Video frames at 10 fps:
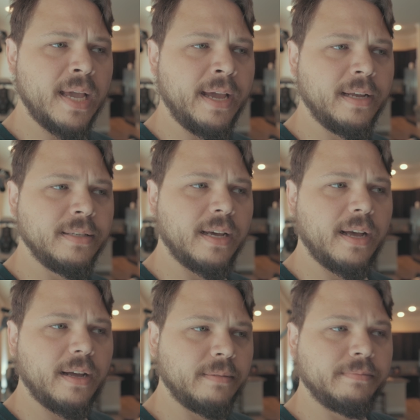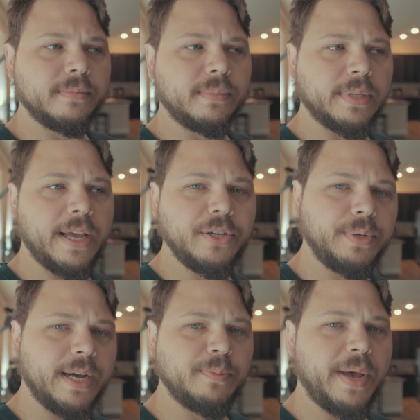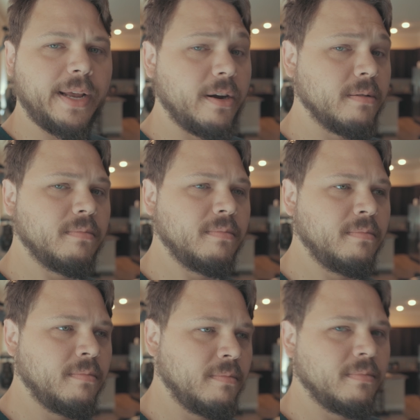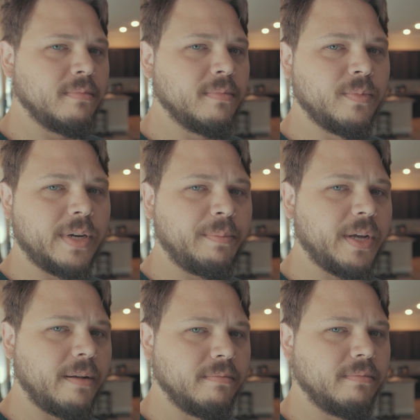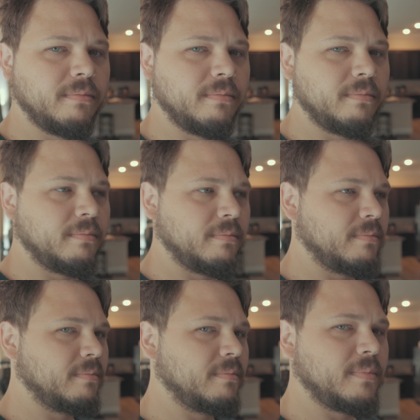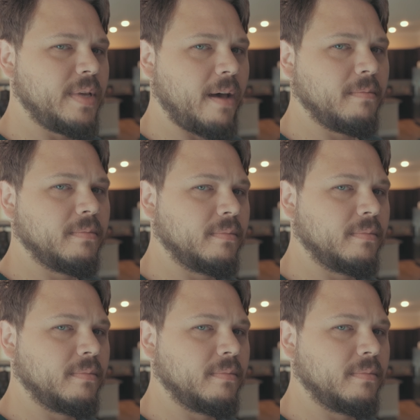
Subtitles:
and we'll catch you guys back here when I'm done. Yeah?